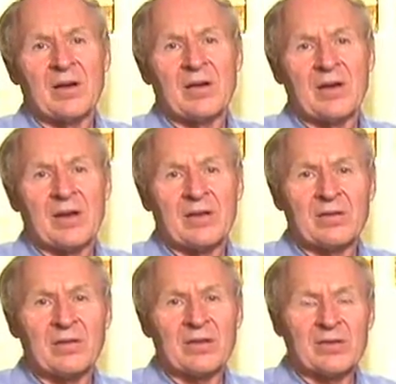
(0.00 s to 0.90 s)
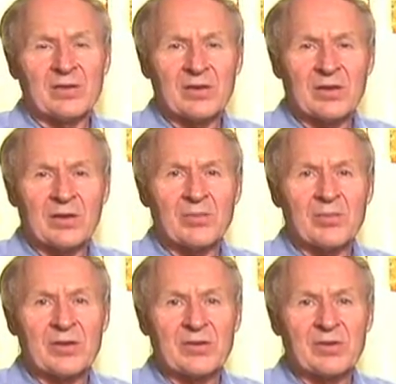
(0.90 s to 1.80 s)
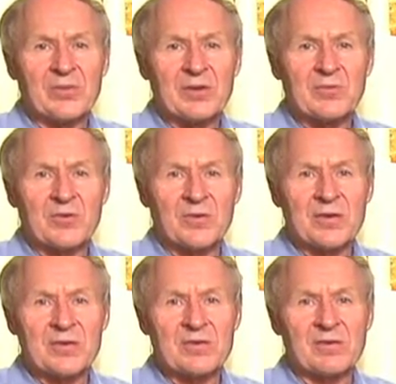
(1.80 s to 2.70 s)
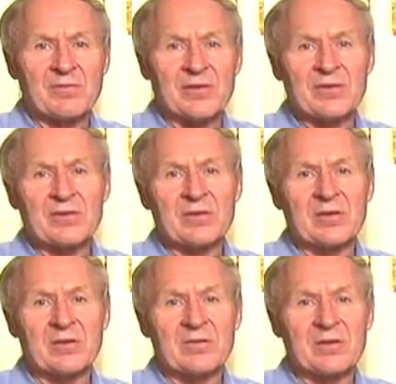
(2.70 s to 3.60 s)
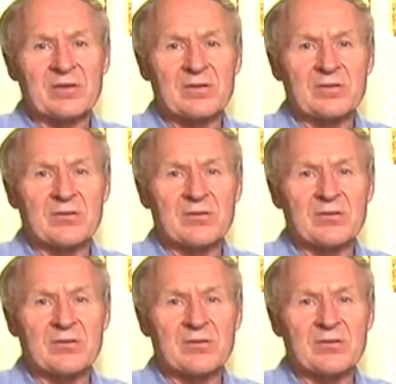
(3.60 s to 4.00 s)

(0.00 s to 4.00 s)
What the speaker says: That in itself makes it much more energy efficient than a traditional